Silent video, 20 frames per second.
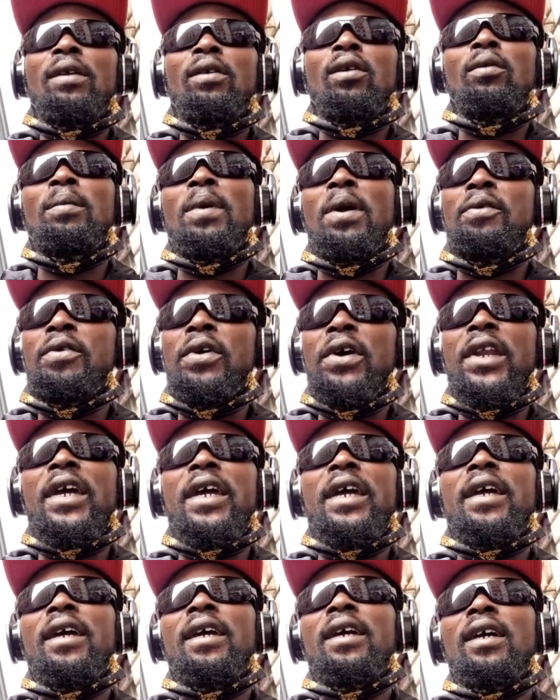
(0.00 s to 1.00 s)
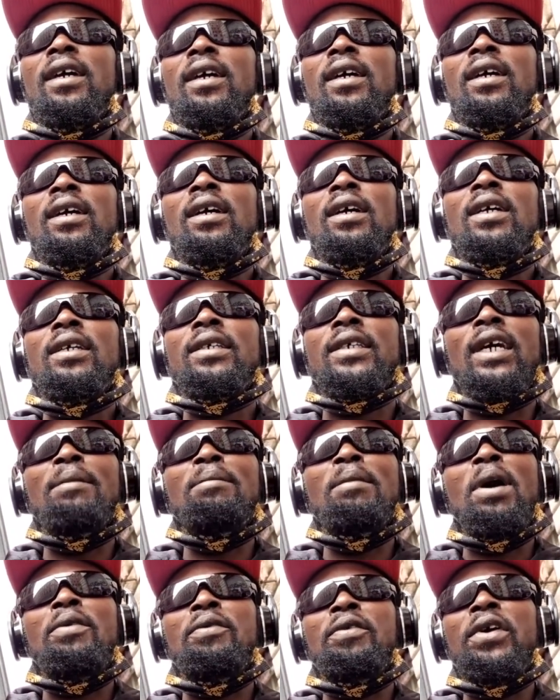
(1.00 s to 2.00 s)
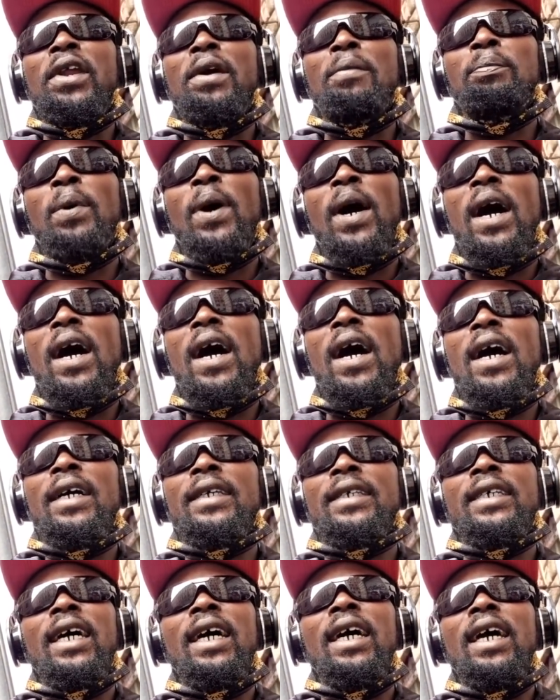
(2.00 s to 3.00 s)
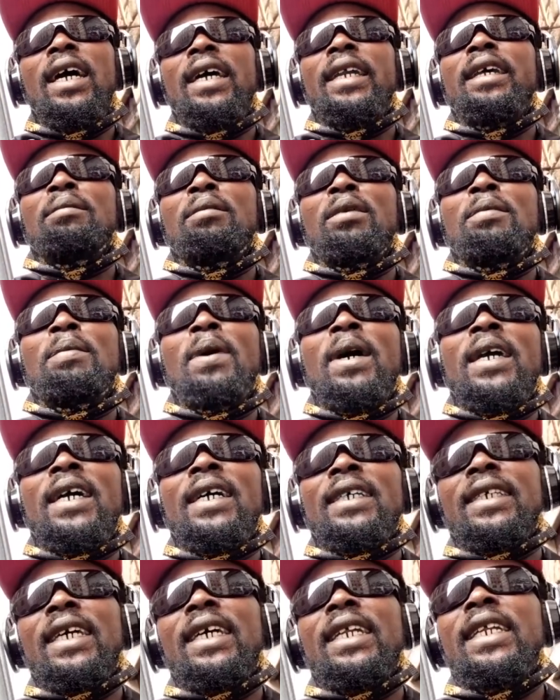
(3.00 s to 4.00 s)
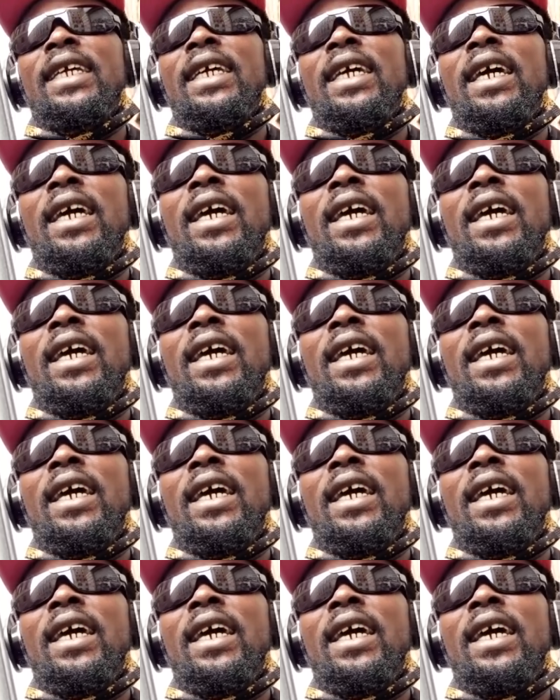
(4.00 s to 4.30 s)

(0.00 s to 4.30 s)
me journey, Seme journey pass, and they may be a sedia,